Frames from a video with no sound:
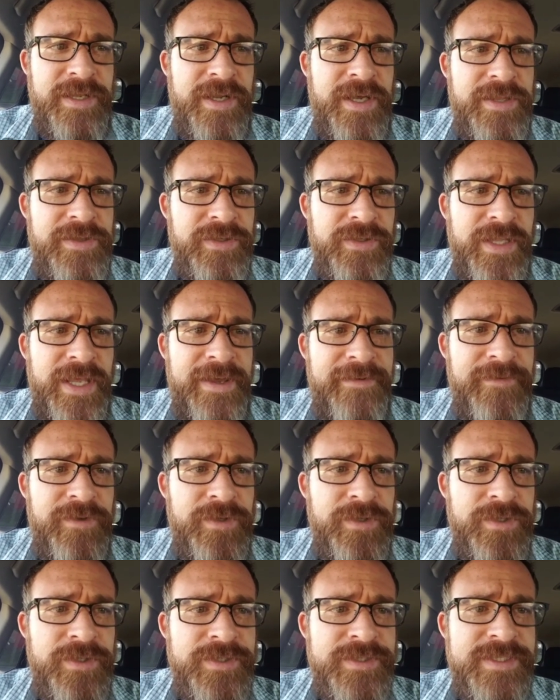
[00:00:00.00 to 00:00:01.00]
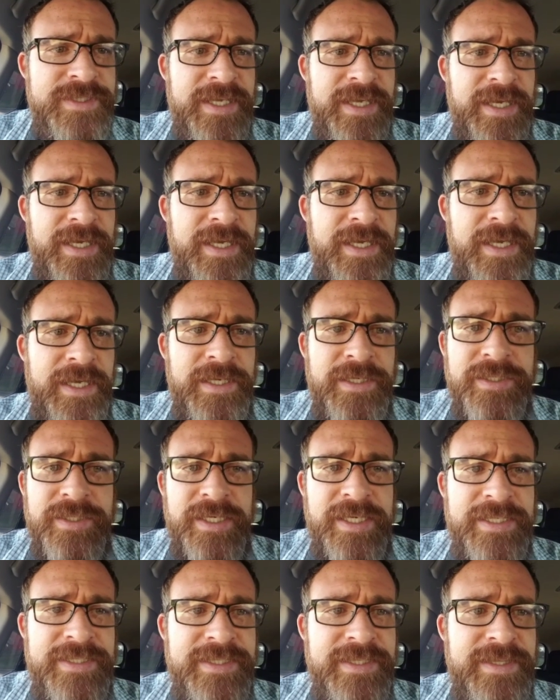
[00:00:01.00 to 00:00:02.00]
on other levels and you
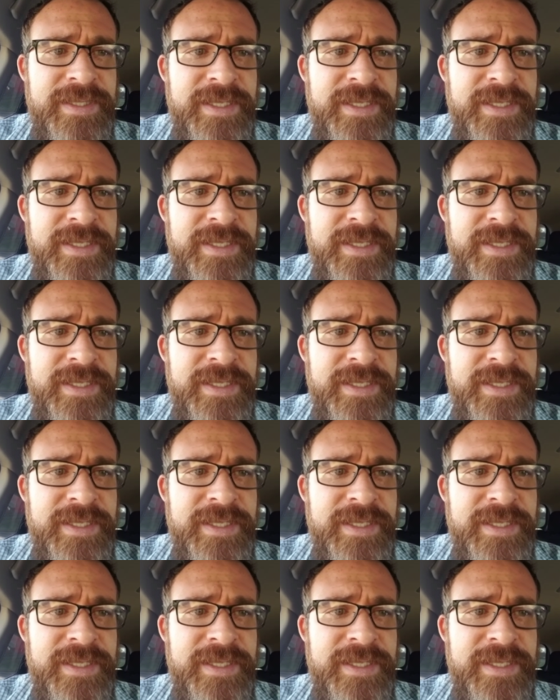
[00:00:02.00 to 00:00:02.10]
get